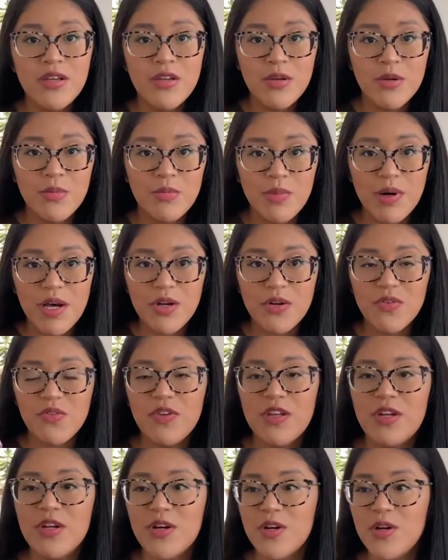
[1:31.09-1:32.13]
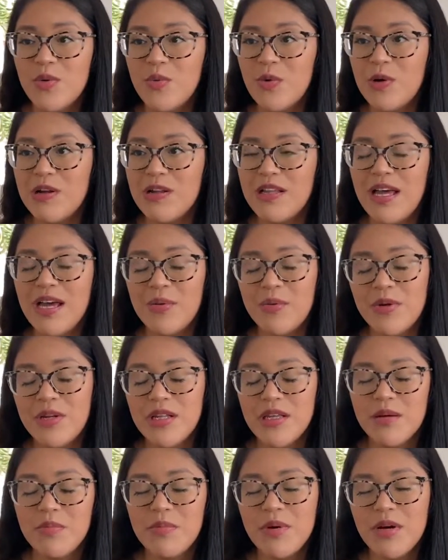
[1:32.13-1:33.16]
bottle feed her while I would
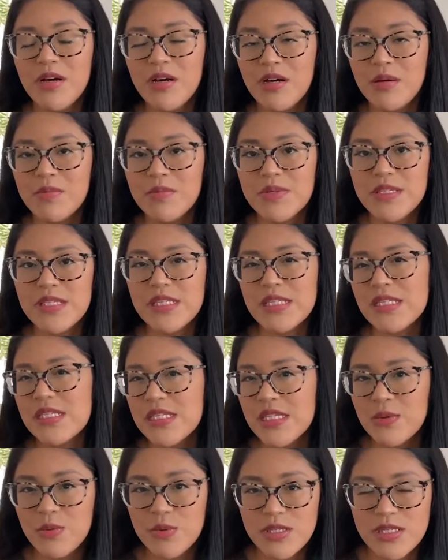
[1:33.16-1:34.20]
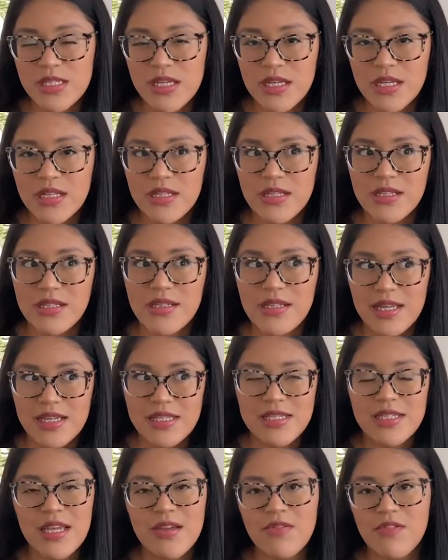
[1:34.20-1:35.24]
like pump, since it would take less
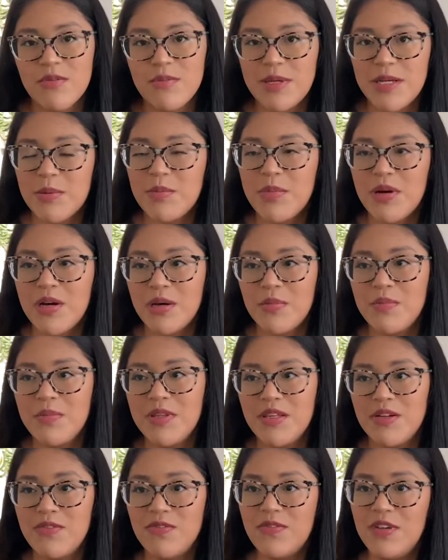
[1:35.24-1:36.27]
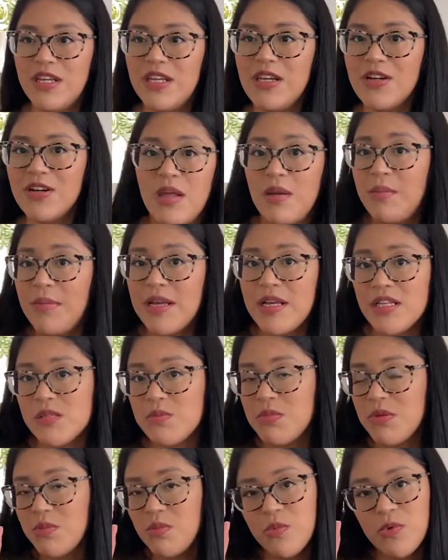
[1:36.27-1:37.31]
time for me to pump than feeding her. My
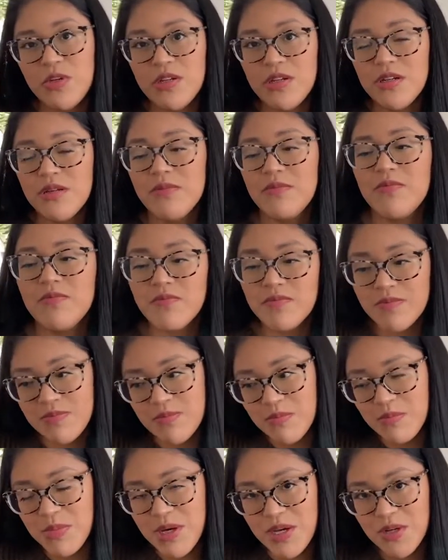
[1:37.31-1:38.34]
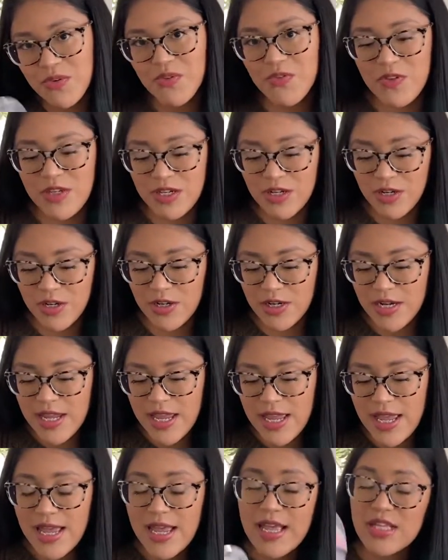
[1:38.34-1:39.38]
husband would bottle feed her.
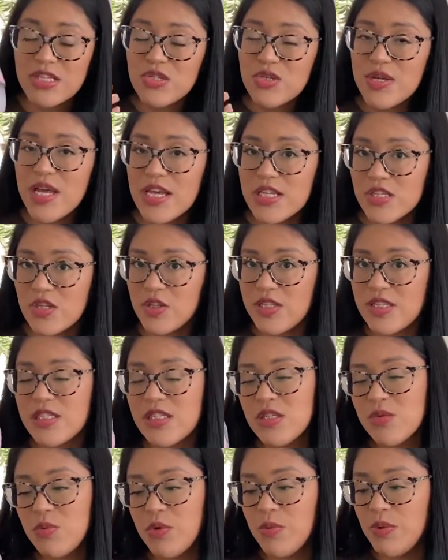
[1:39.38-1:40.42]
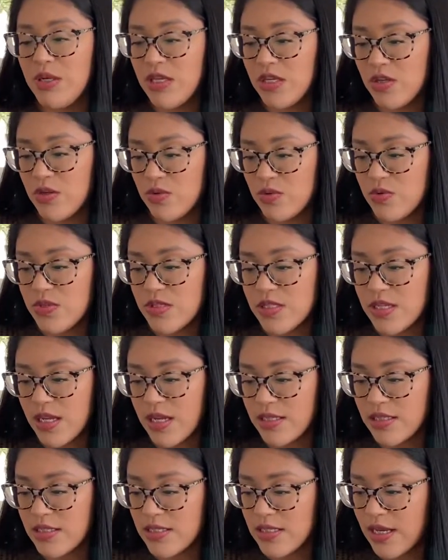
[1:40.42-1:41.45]
And so yeah, so this is what we used
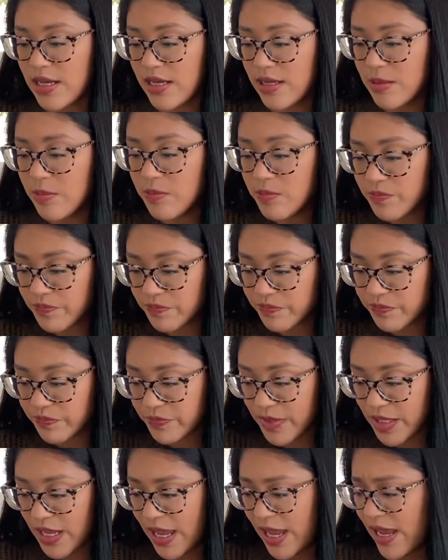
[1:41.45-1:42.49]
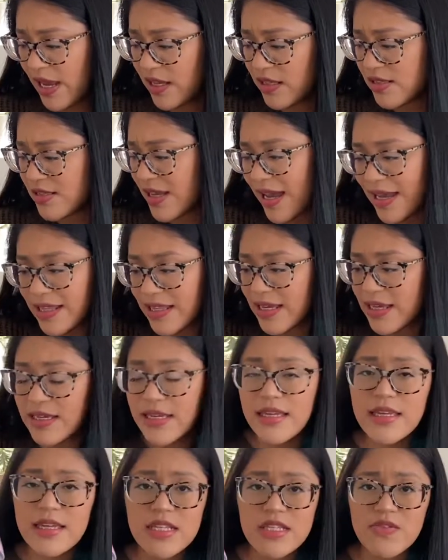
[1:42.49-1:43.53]
at the time, and I like
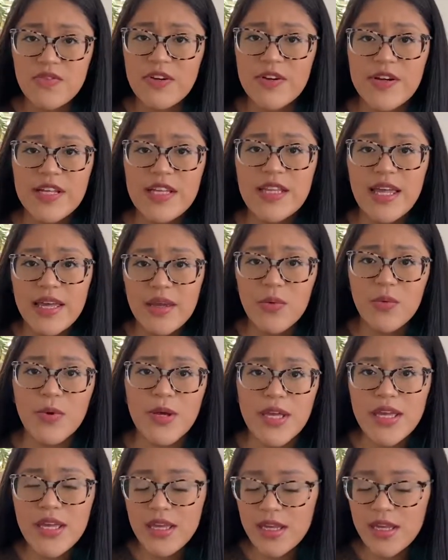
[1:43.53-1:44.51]
it. It's very lightweight,